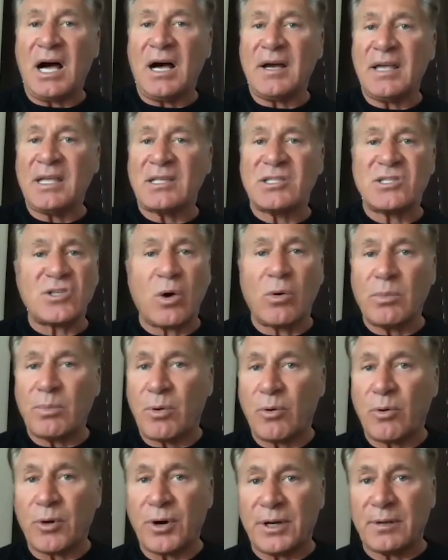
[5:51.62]
it's so
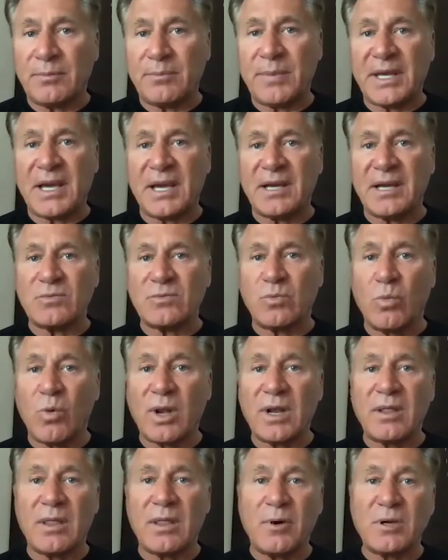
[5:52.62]
important, because
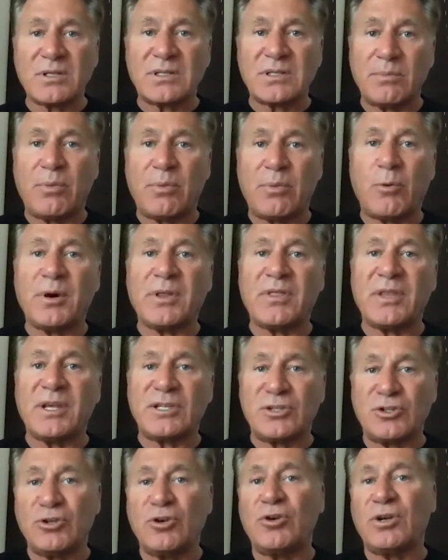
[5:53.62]
one of the most important
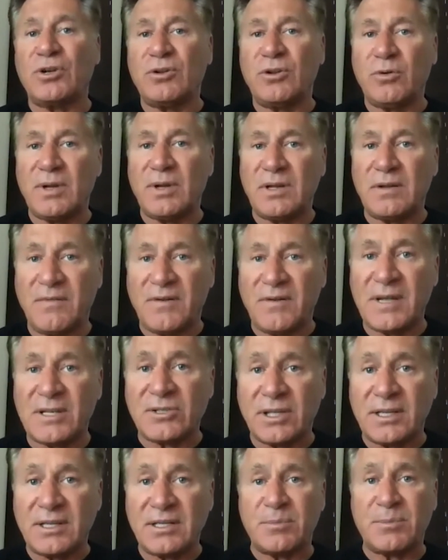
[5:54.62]
things you can do
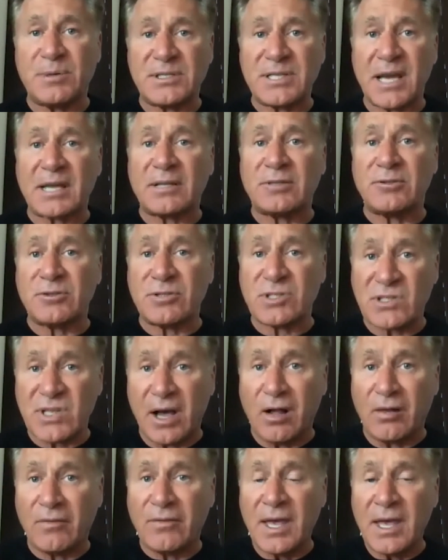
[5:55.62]
individually to protect
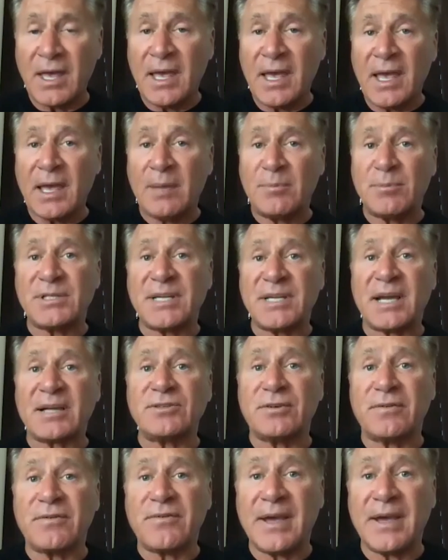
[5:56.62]
yourself and
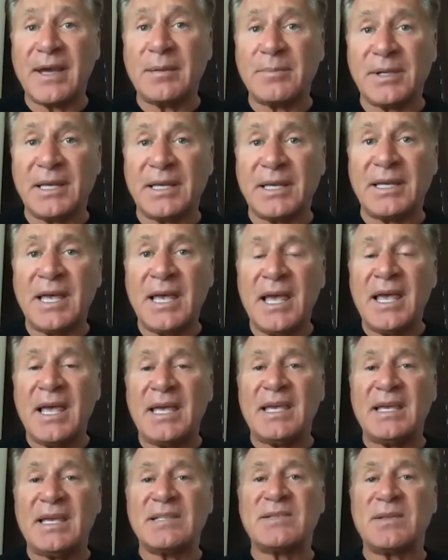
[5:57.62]
protect your family
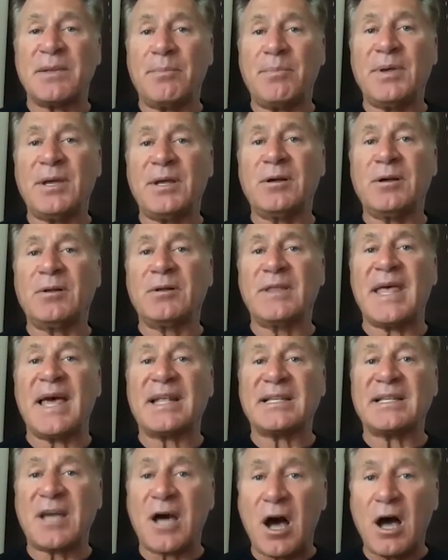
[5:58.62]
is to build
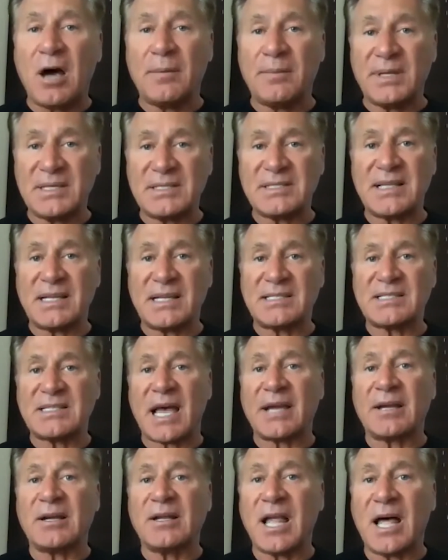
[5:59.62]
that calmness, that
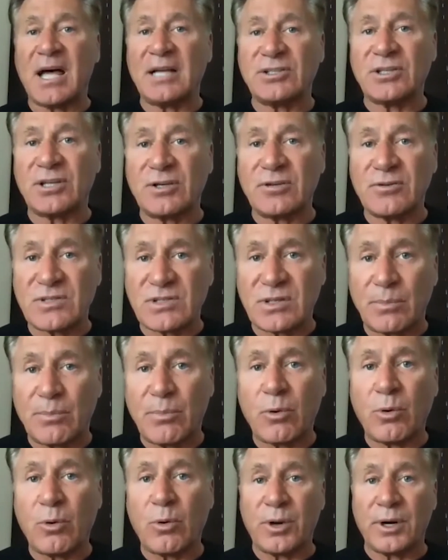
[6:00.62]
psychological
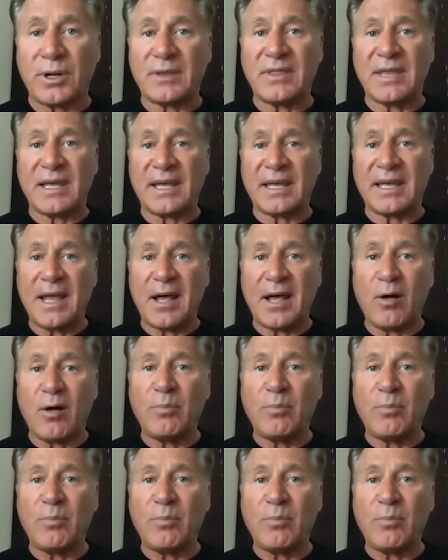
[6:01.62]
support that can help